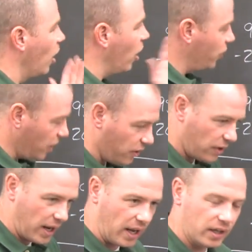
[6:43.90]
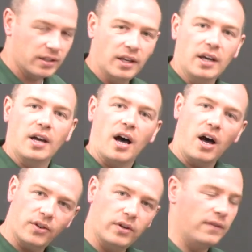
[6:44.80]
On the other hand,
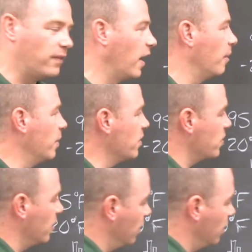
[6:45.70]
other environments